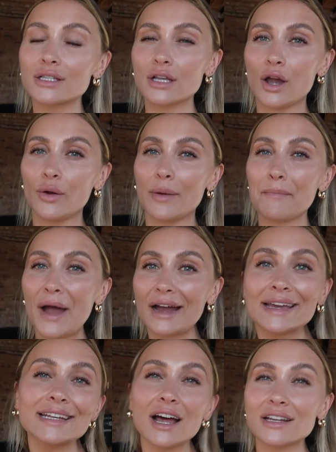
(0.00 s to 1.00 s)
So I'm
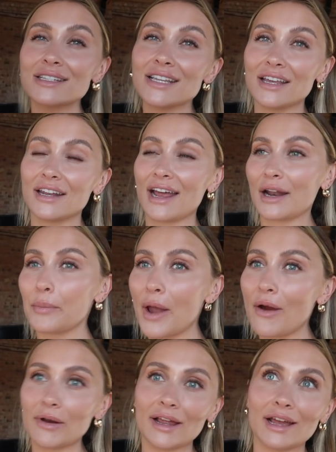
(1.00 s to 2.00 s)
back in London and
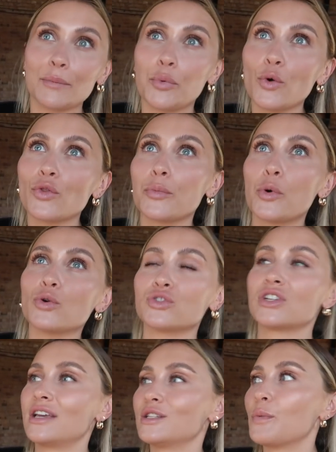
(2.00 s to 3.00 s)
apparently I brought the
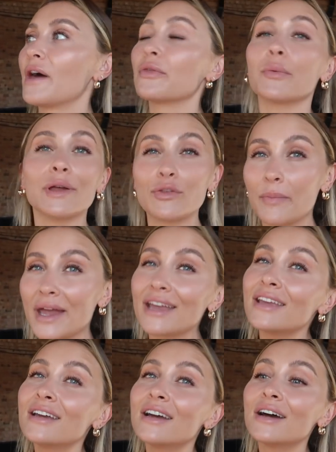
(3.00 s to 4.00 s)
Portuguese weather with
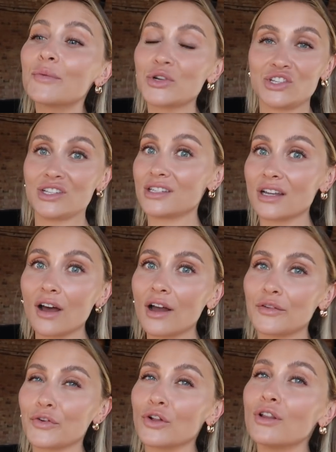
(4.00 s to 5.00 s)
me, which is
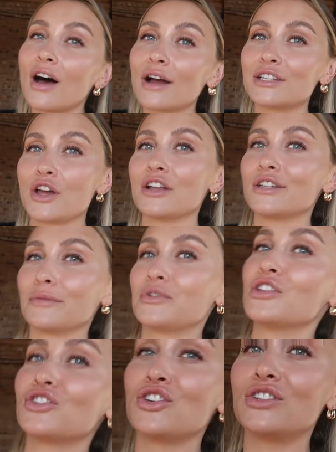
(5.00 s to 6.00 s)
delightful. I turned up
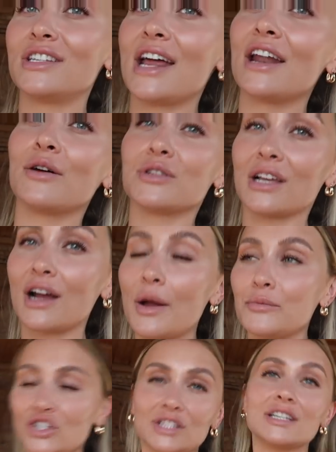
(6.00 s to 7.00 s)
to the shoot today and I was like,
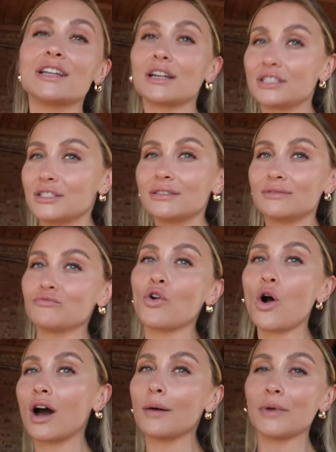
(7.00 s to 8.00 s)
I'm just gonna
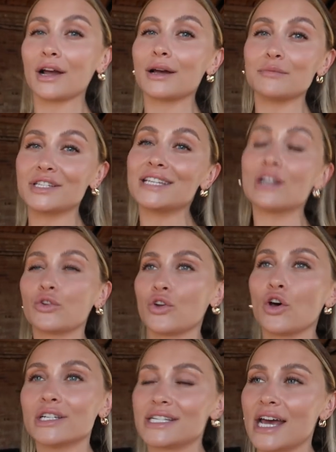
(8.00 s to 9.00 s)
rock up like I'm still on
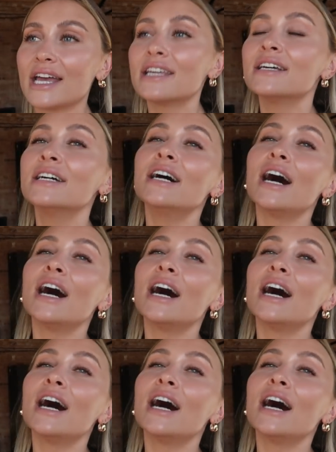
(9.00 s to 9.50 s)
holiday.